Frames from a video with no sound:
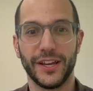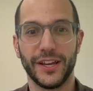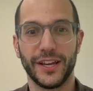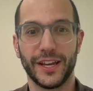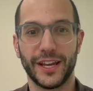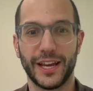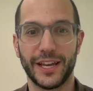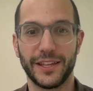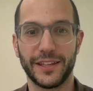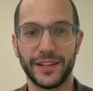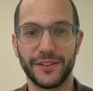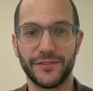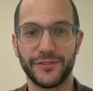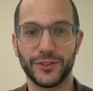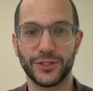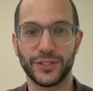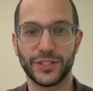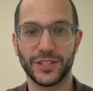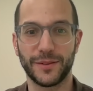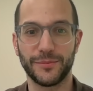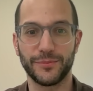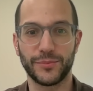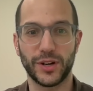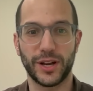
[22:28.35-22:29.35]
And I think for
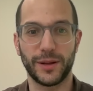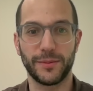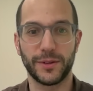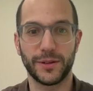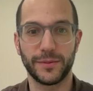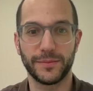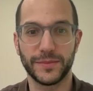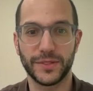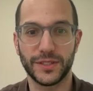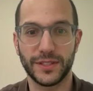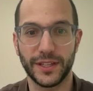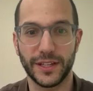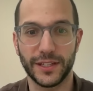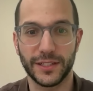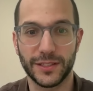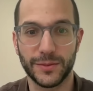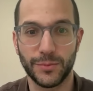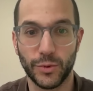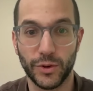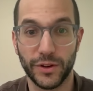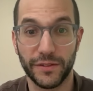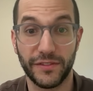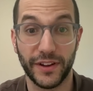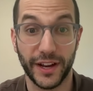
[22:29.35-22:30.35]
some problems, that's
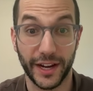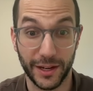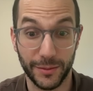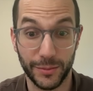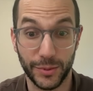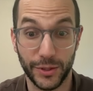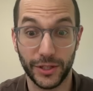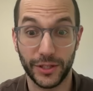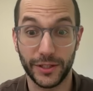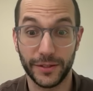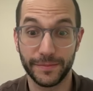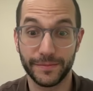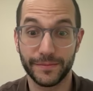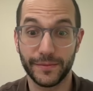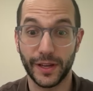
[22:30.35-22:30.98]
more viable.